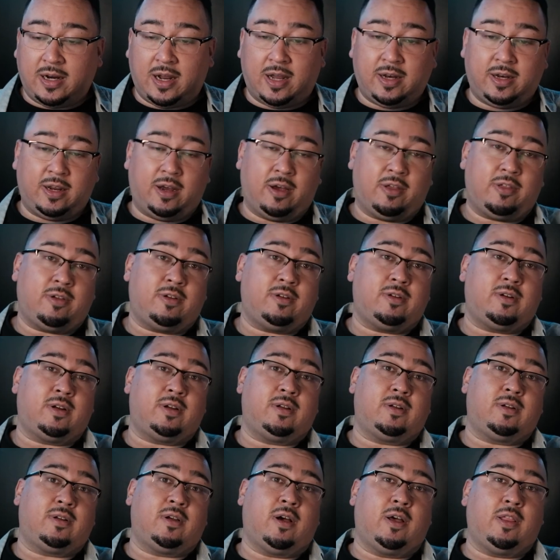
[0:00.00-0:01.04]

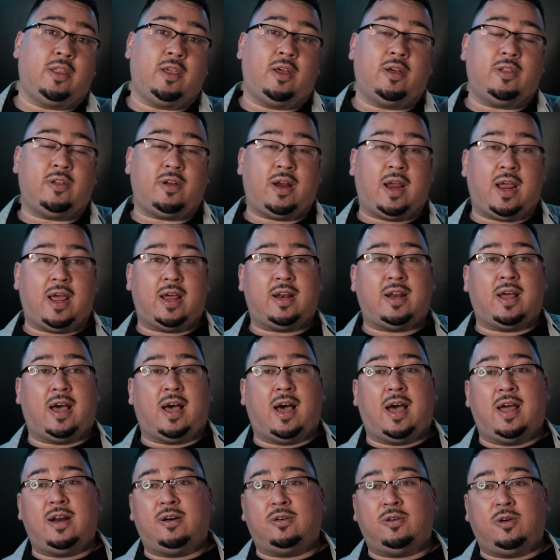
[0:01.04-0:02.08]
On the other hand,
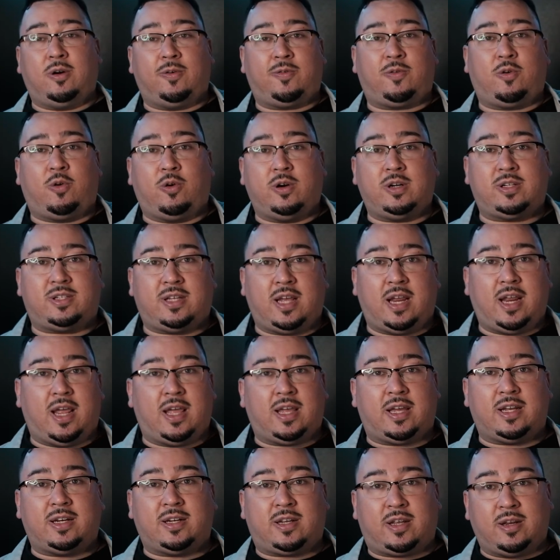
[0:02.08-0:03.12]
I don't know if Cory
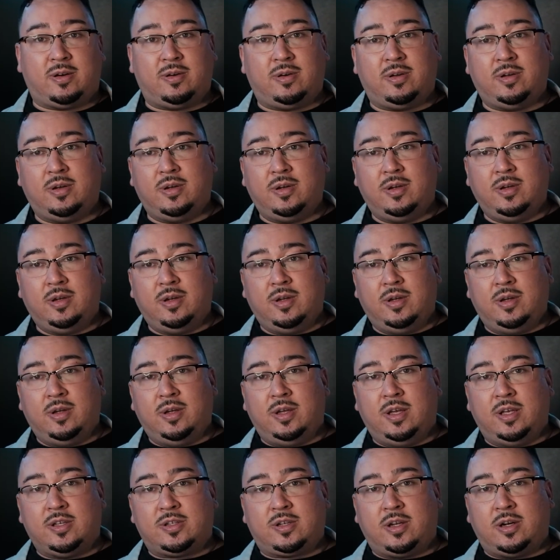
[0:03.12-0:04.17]
Sandhagen
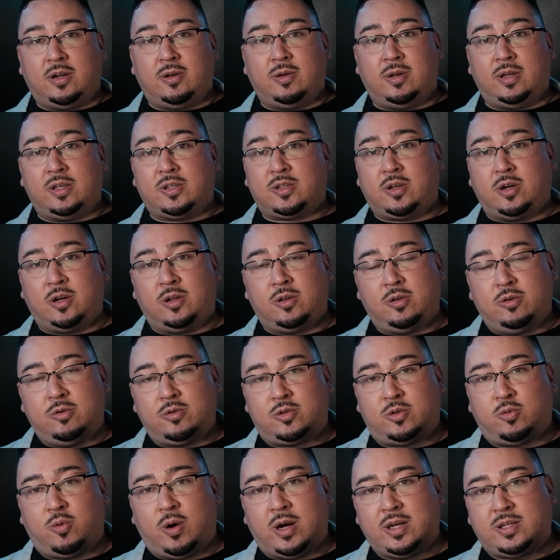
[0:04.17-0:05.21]
is gonna lose
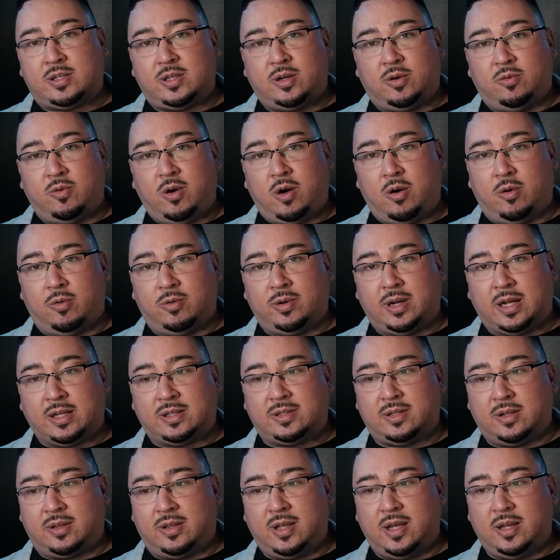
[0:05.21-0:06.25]
twice in a row. That's
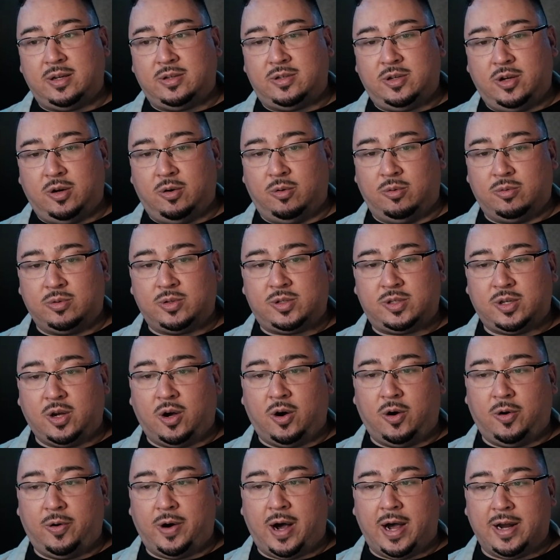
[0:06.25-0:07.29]
the thing too.
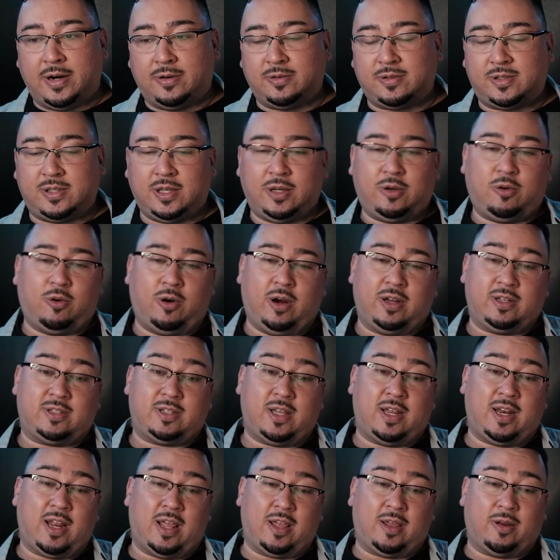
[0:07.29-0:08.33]
So I don't see Cory
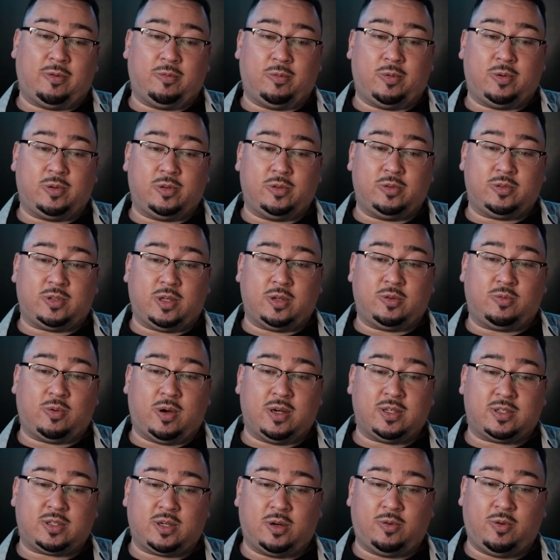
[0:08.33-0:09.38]
Sandhagen losing
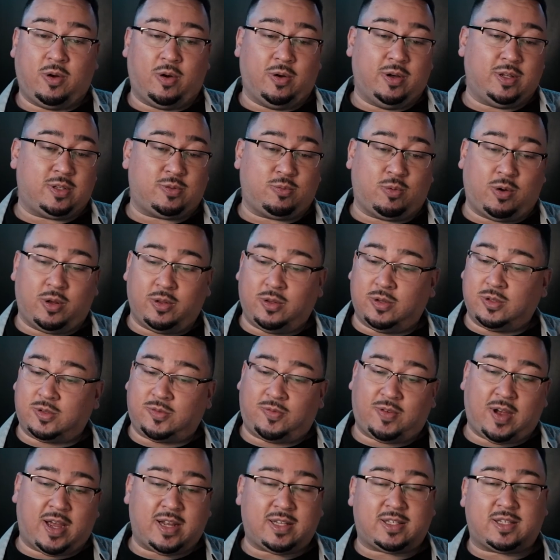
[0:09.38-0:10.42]
twice in a row. It's one of those
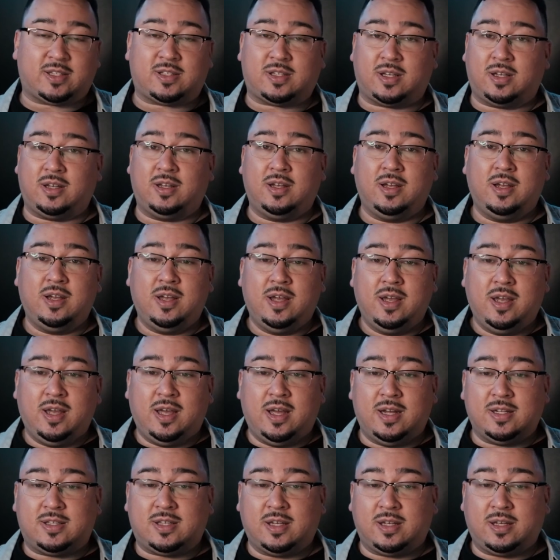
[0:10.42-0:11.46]
fights.
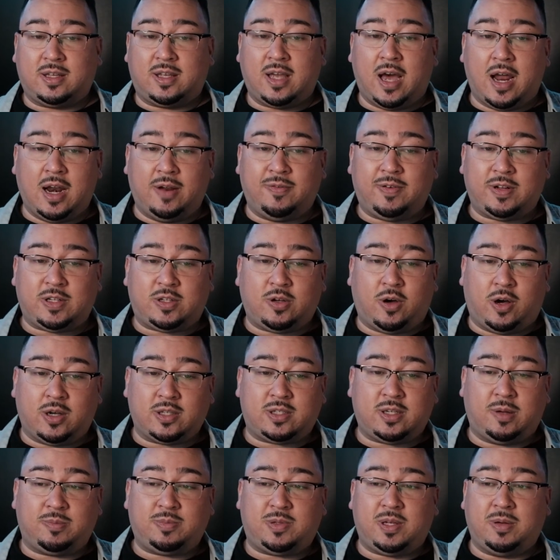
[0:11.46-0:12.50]
It's a kind of a toss
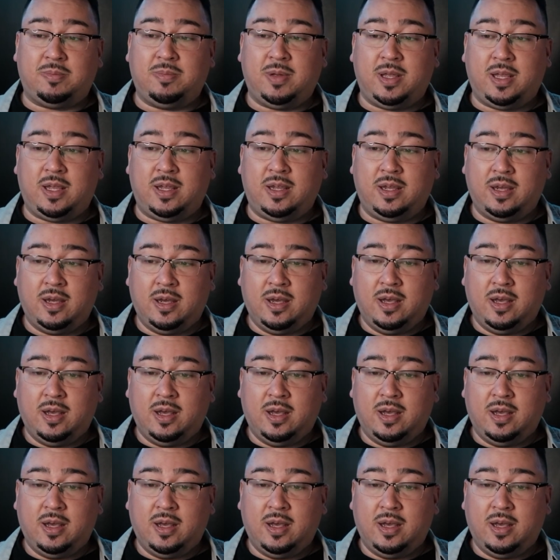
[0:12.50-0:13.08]
up to me.